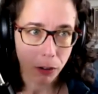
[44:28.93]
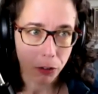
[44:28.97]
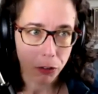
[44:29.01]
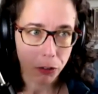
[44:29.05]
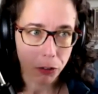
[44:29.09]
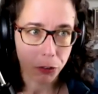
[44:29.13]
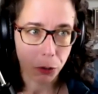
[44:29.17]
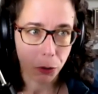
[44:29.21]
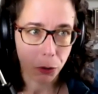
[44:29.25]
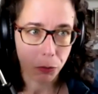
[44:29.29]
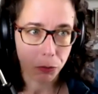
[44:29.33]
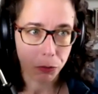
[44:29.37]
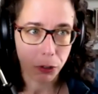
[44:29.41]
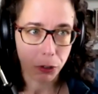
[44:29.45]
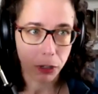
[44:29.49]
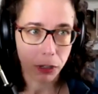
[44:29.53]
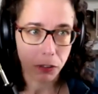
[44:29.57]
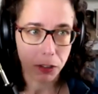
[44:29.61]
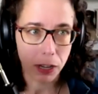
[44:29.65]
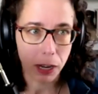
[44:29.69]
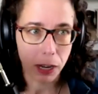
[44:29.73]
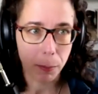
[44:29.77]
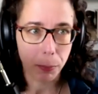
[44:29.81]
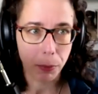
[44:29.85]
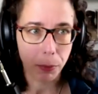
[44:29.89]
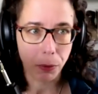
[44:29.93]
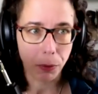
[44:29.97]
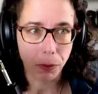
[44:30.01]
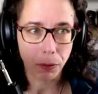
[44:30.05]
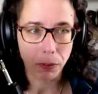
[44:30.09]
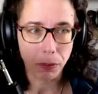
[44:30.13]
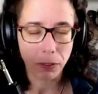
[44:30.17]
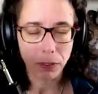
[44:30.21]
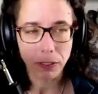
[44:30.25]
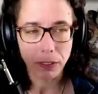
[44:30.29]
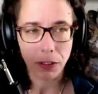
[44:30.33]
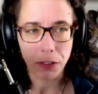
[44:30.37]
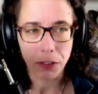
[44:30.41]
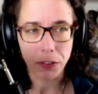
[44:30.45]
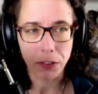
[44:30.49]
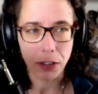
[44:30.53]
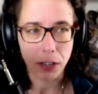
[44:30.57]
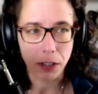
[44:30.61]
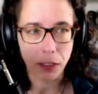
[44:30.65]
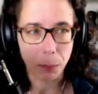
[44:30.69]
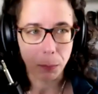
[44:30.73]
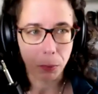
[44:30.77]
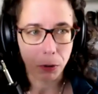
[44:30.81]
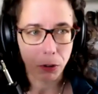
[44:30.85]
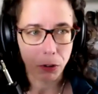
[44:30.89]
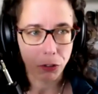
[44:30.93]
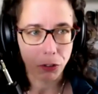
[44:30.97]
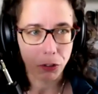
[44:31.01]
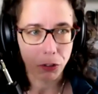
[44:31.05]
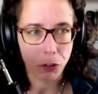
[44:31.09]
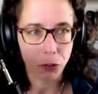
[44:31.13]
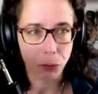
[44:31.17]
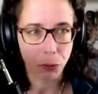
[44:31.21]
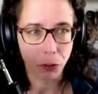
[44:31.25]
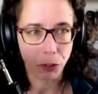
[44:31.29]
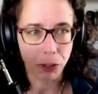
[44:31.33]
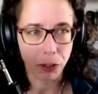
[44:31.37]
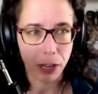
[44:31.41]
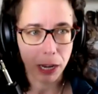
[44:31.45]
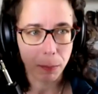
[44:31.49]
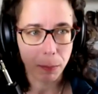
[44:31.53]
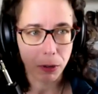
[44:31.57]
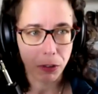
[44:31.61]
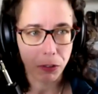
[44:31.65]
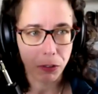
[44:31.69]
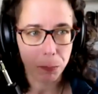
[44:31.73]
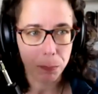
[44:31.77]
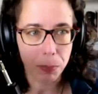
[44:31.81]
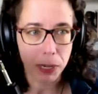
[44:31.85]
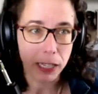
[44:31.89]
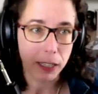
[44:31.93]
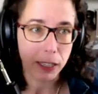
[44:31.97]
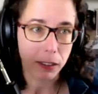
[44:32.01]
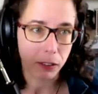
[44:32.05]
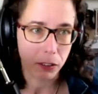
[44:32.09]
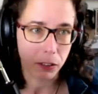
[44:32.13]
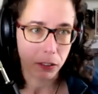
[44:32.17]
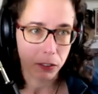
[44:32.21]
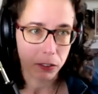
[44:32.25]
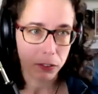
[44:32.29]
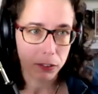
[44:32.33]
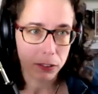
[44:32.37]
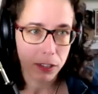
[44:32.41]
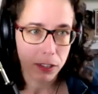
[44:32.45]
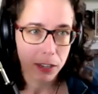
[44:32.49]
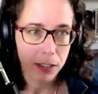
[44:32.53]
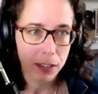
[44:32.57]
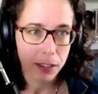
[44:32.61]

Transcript: So for example, let's say the person's real name is Pincus,